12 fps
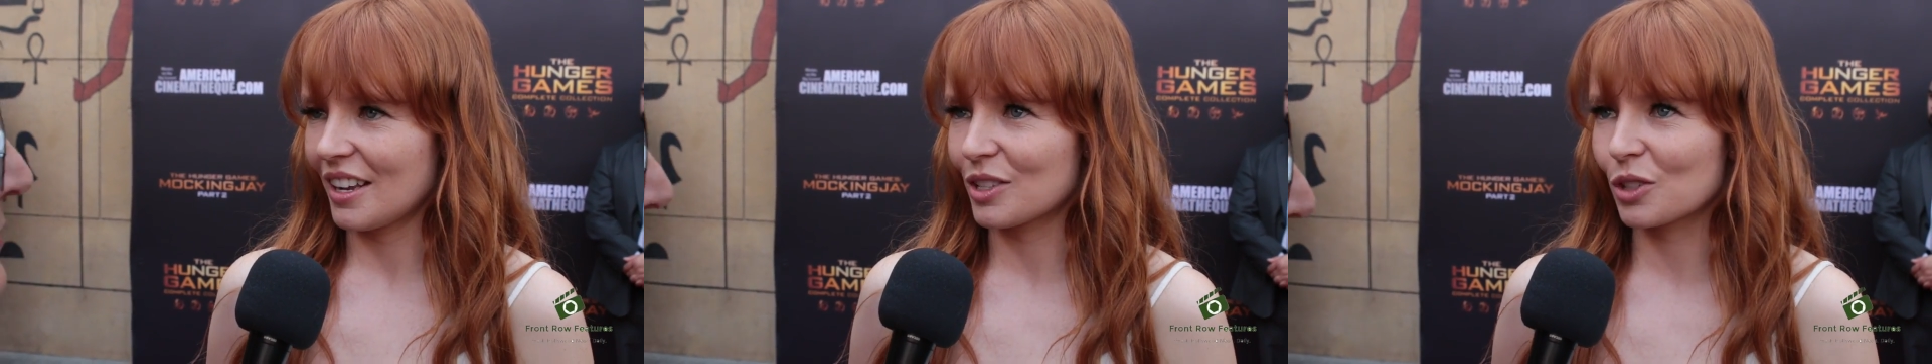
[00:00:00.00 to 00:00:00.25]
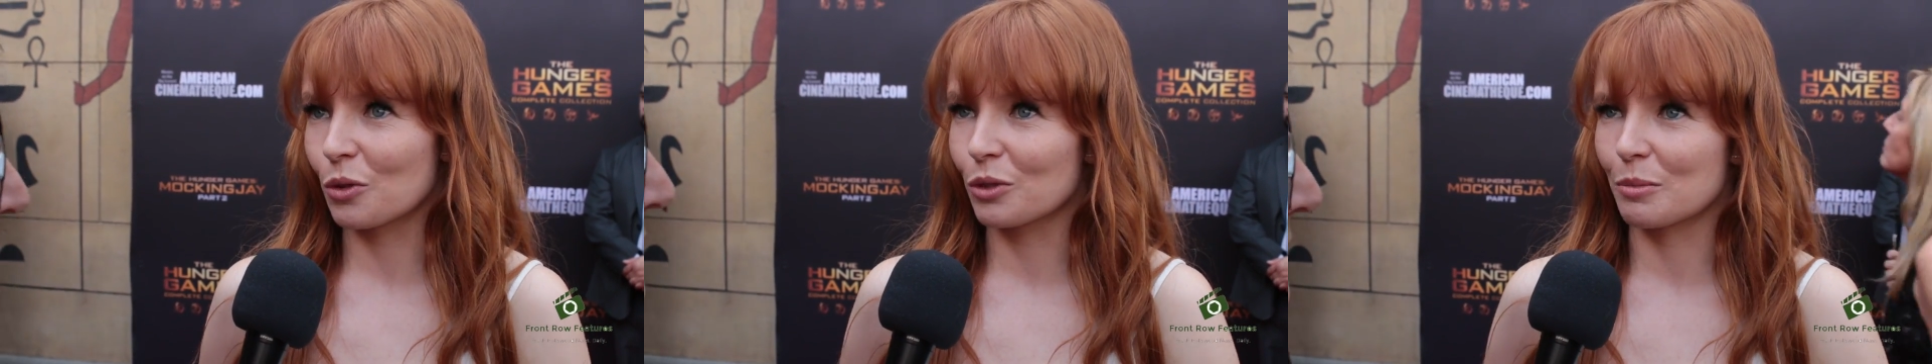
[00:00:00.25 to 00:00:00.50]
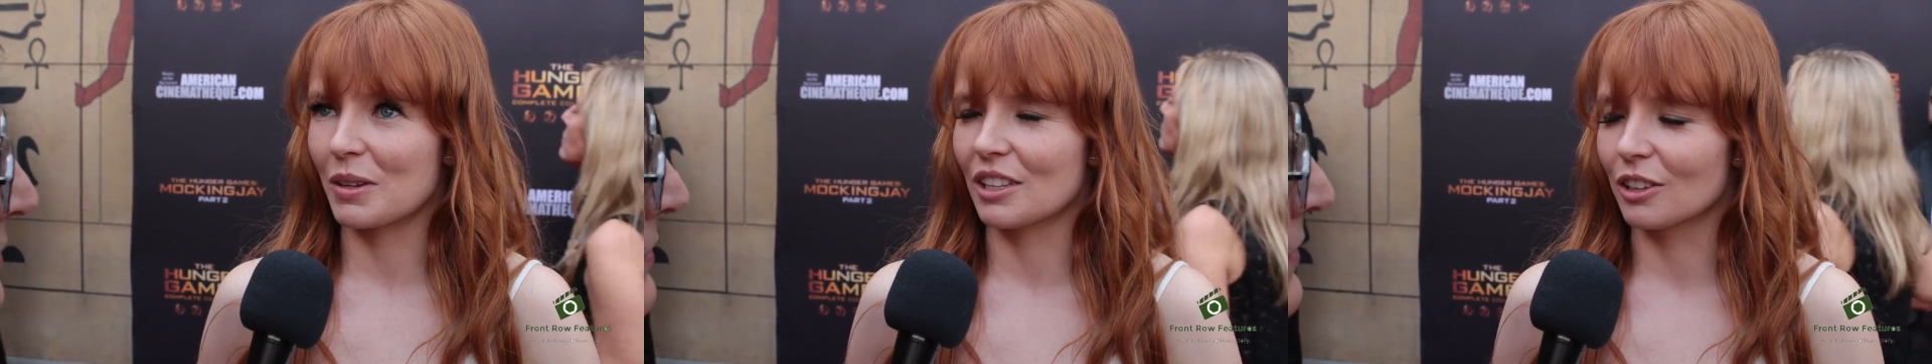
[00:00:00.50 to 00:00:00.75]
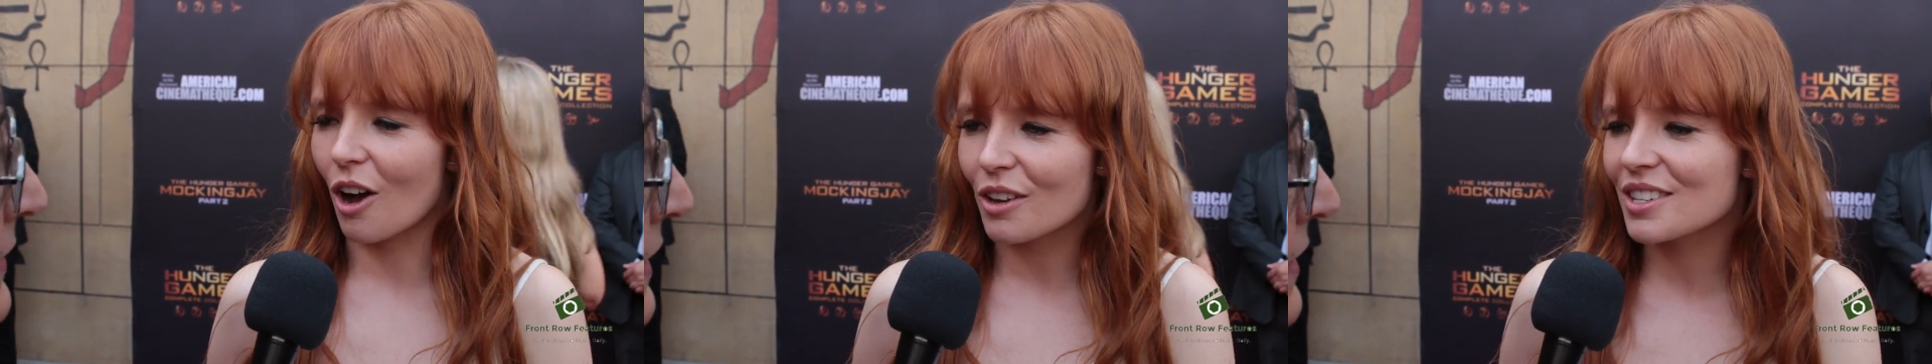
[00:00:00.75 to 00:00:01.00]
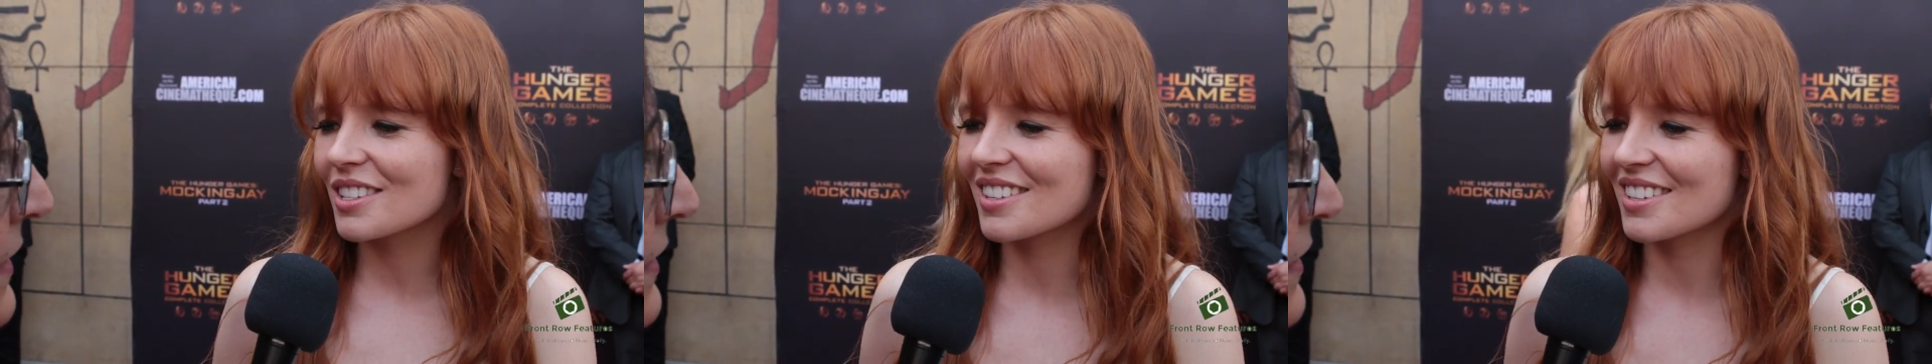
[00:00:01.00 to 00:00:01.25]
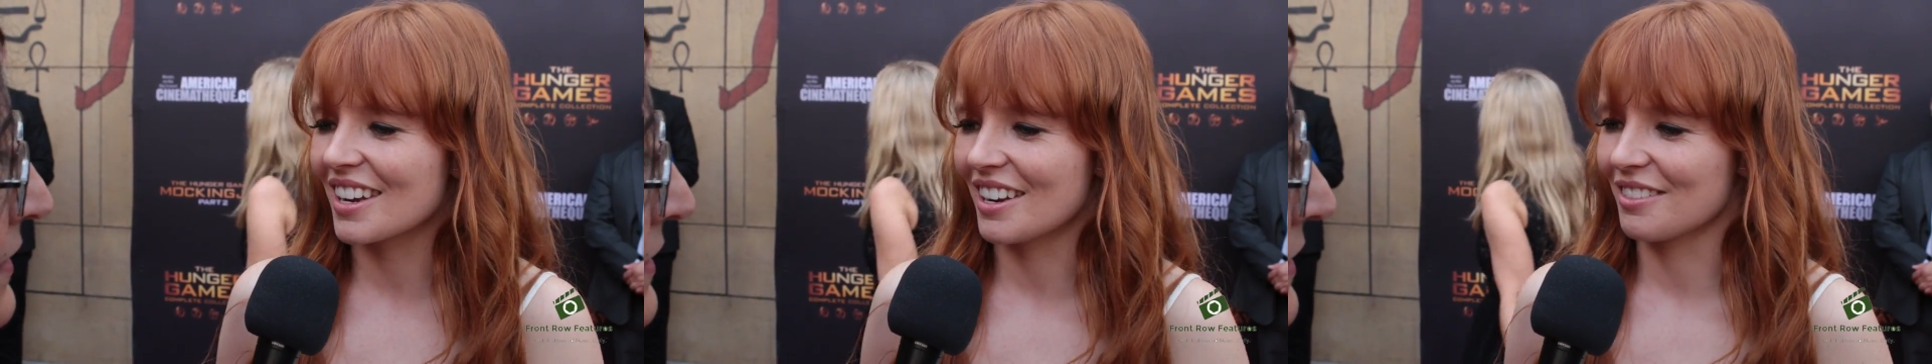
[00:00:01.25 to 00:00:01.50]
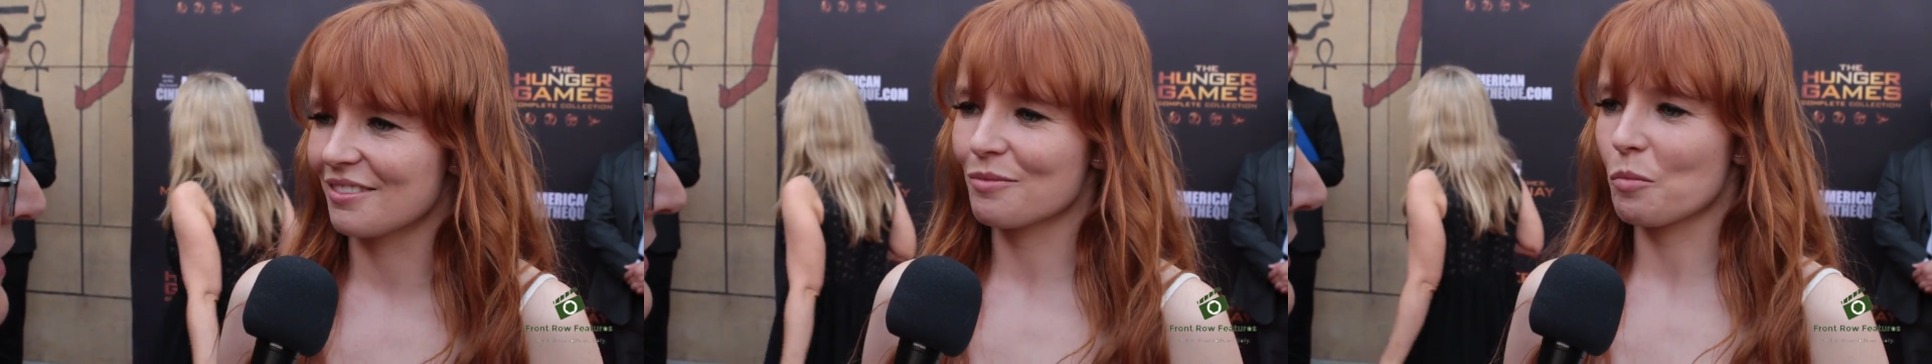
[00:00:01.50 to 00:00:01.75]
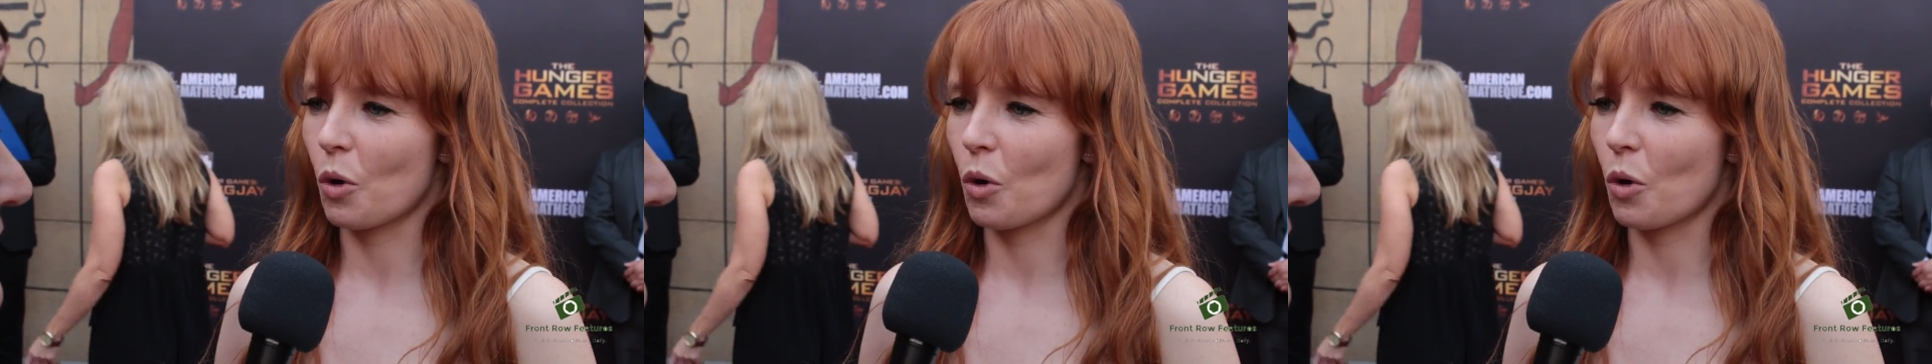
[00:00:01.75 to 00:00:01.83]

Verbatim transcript: it's cool to be lost in